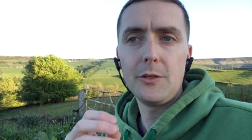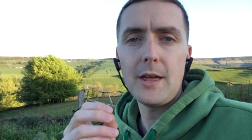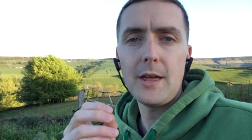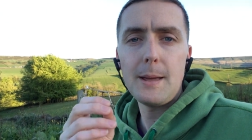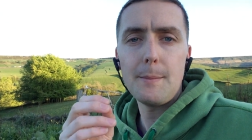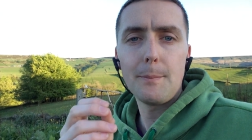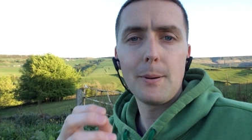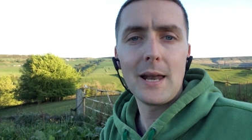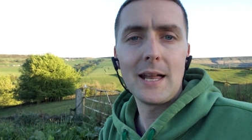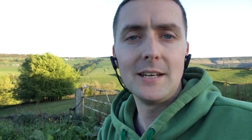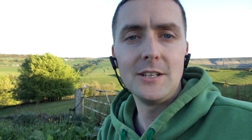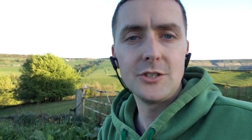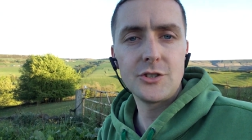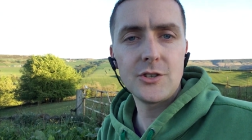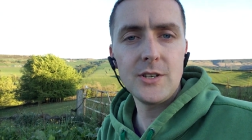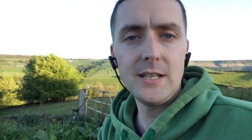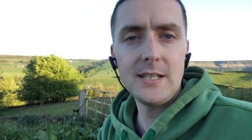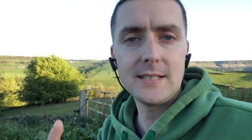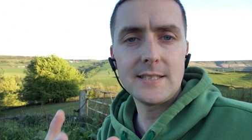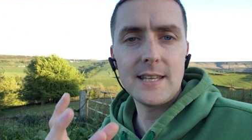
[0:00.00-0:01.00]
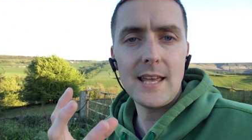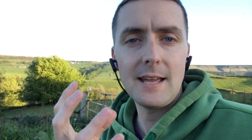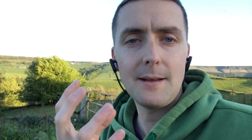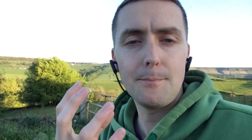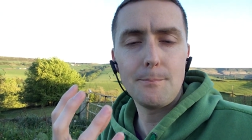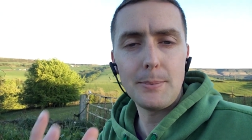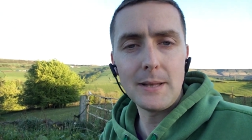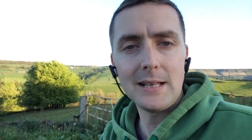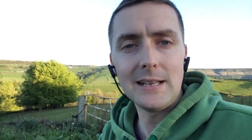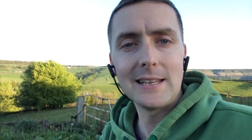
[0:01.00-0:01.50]
they plant trees, they
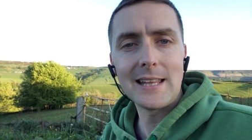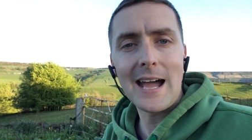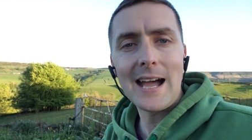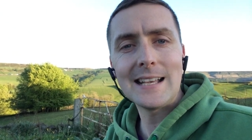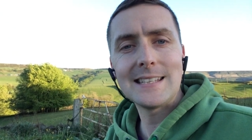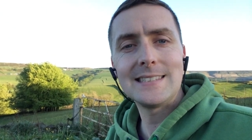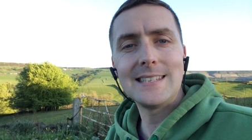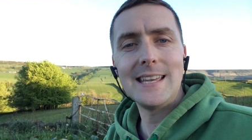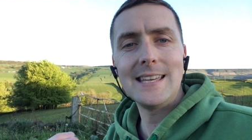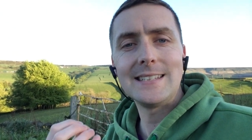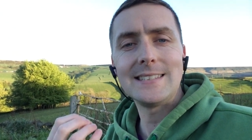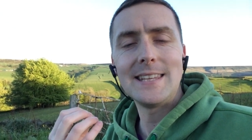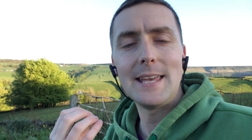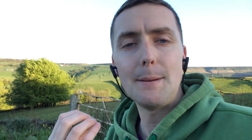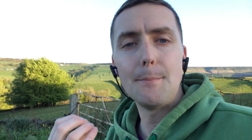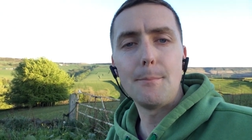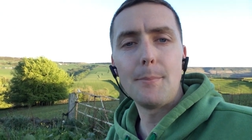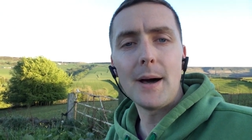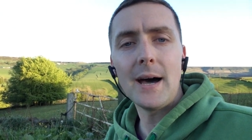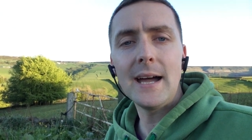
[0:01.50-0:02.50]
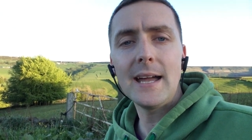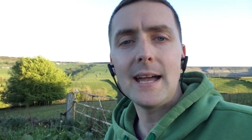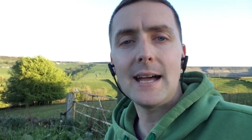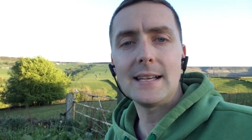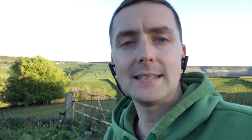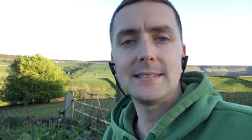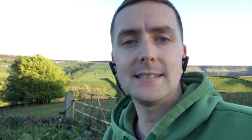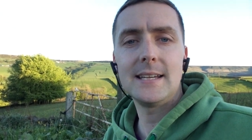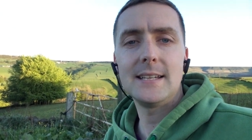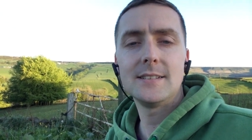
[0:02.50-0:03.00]
build assets, they buy
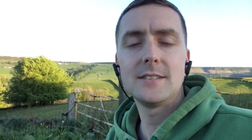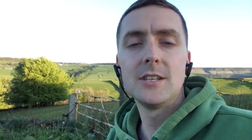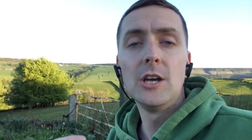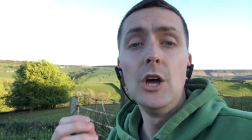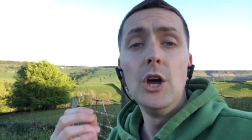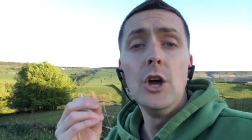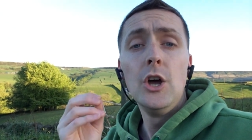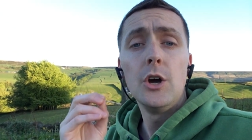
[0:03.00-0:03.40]
assets.